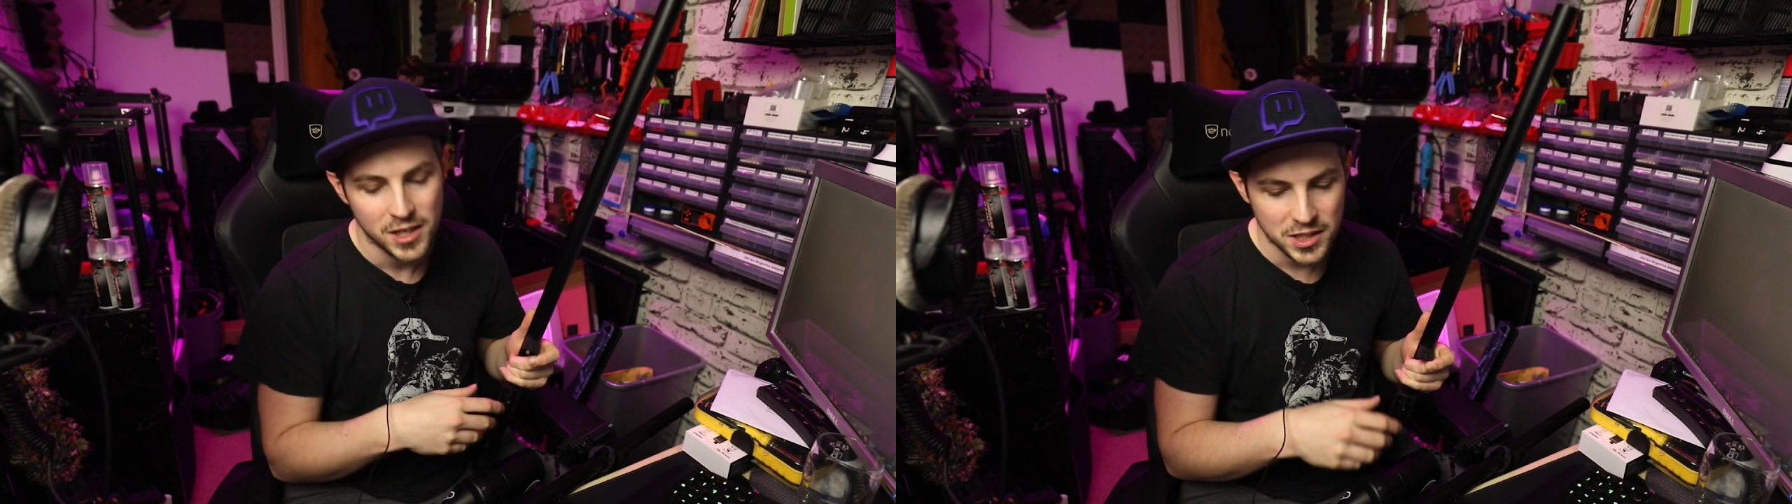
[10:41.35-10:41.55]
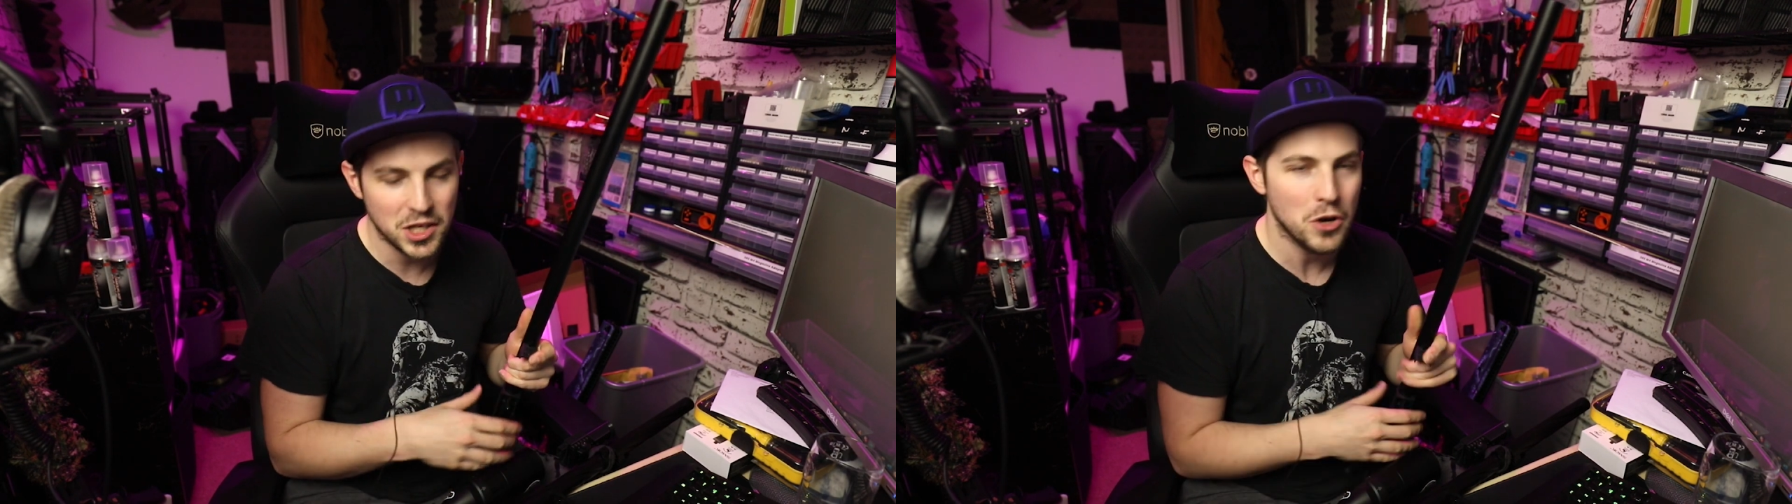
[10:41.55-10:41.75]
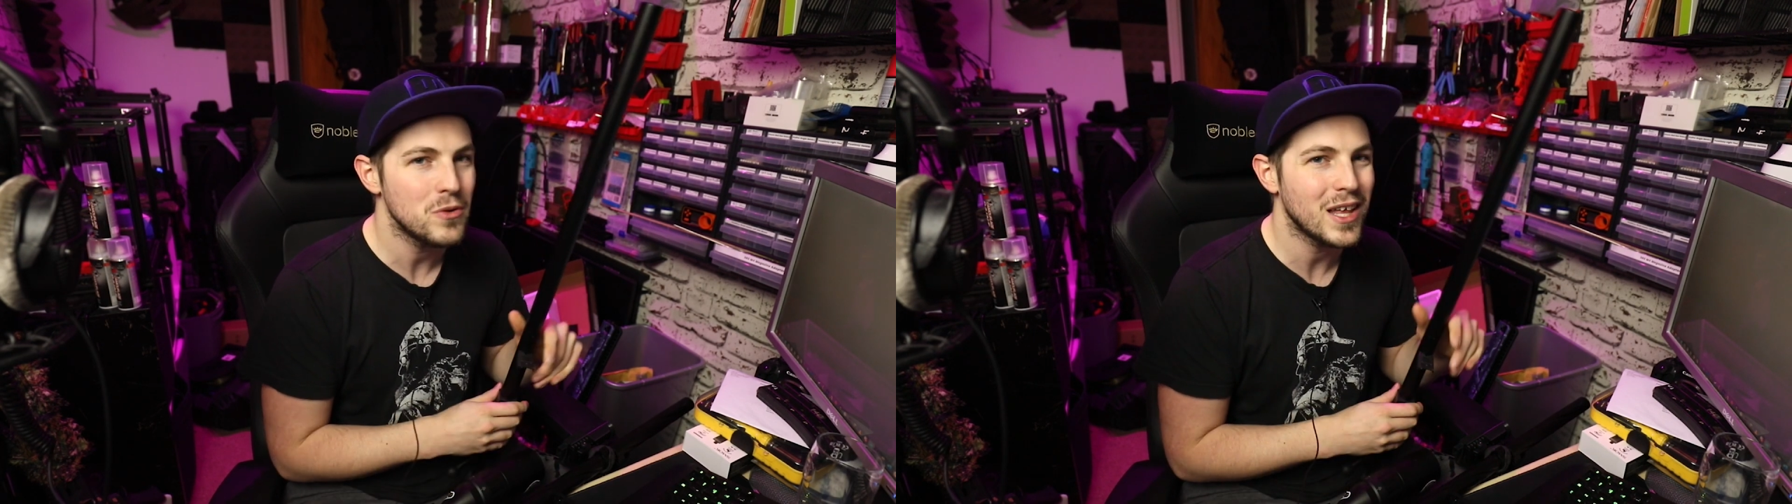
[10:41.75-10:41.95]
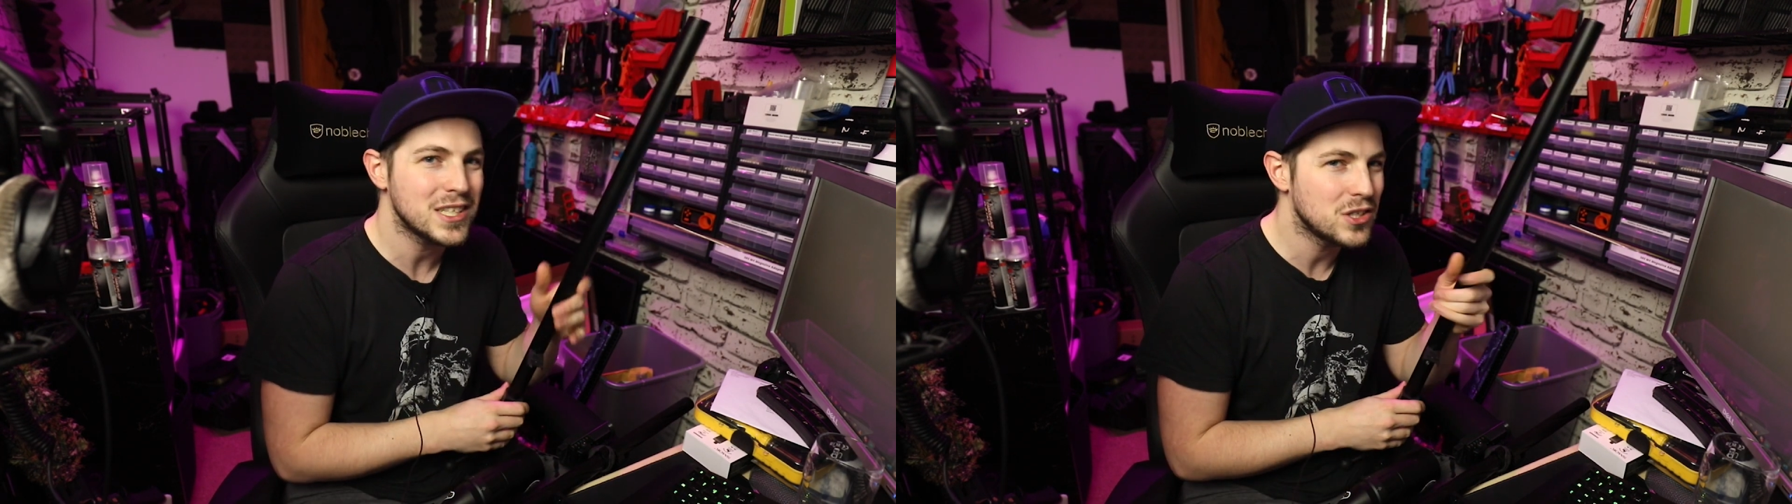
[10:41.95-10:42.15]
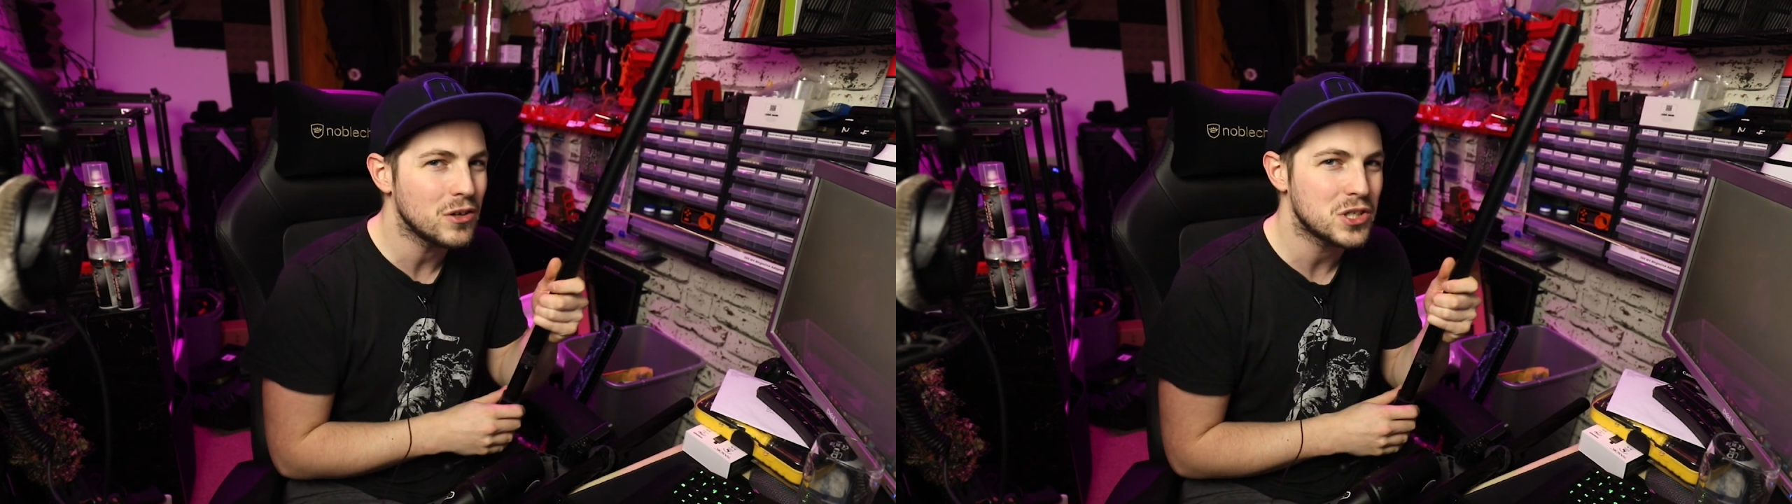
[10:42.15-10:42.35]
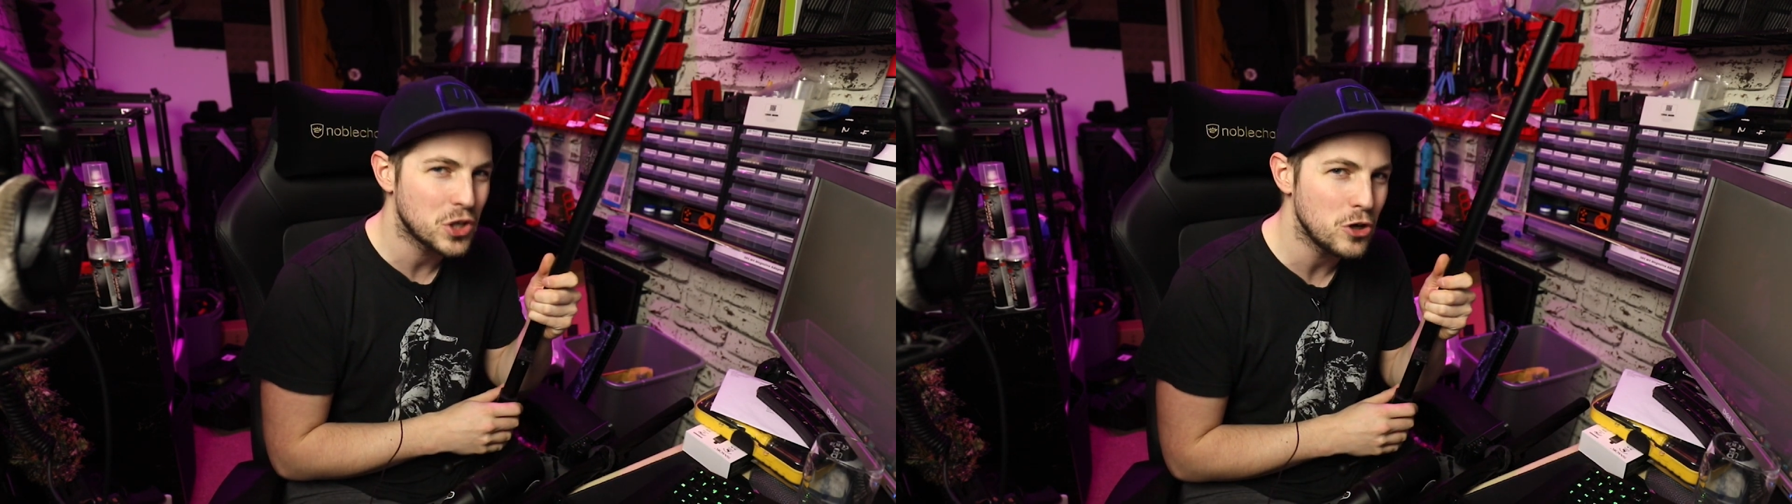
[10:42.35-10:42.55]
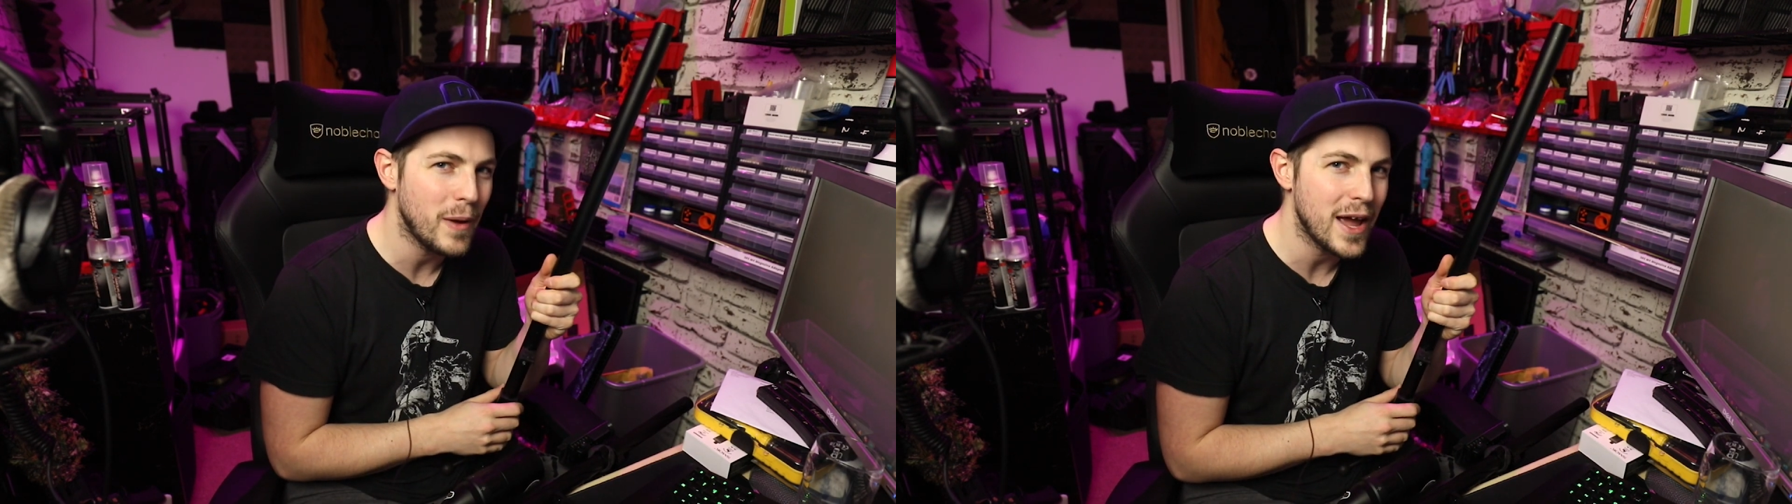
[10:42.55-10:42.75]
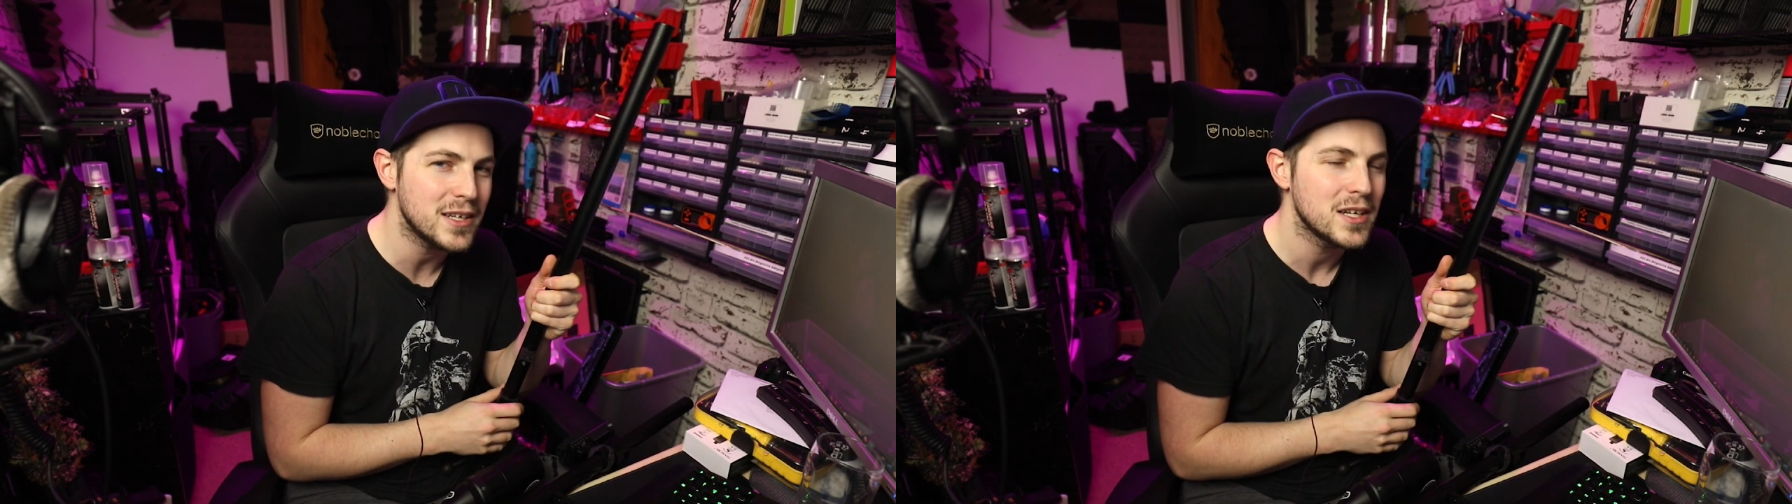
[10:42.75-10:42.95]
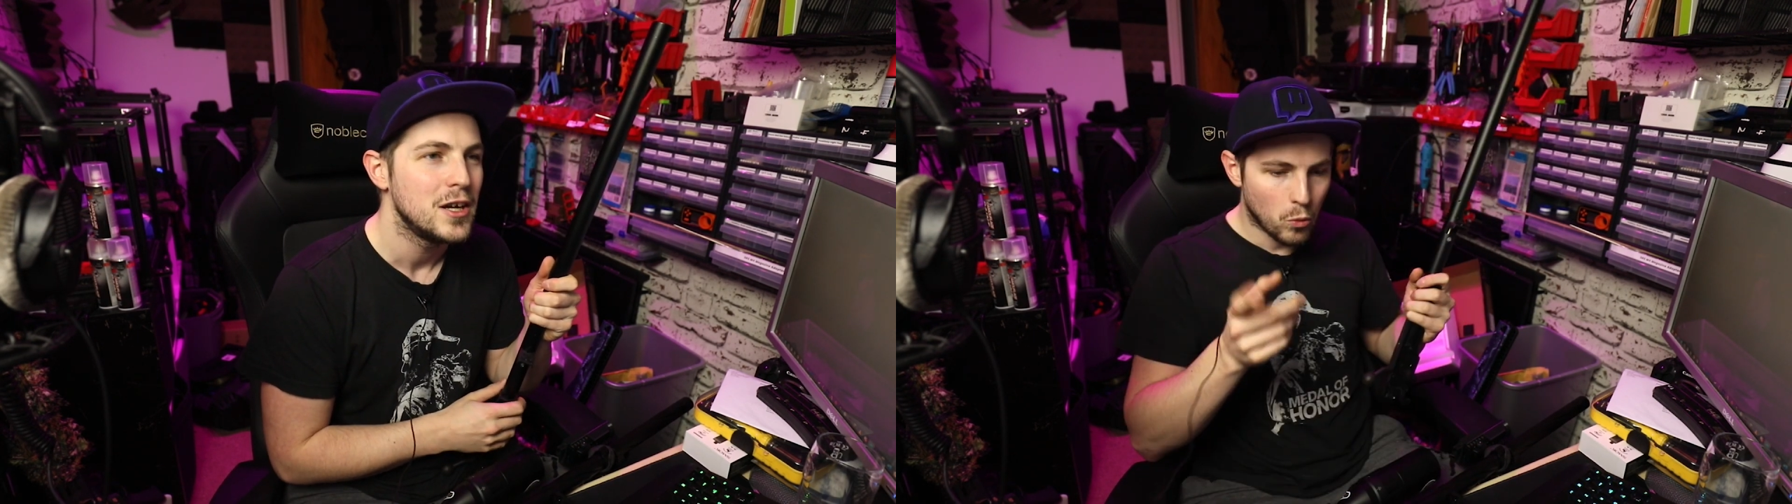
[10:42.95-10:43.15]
So that's not too bad.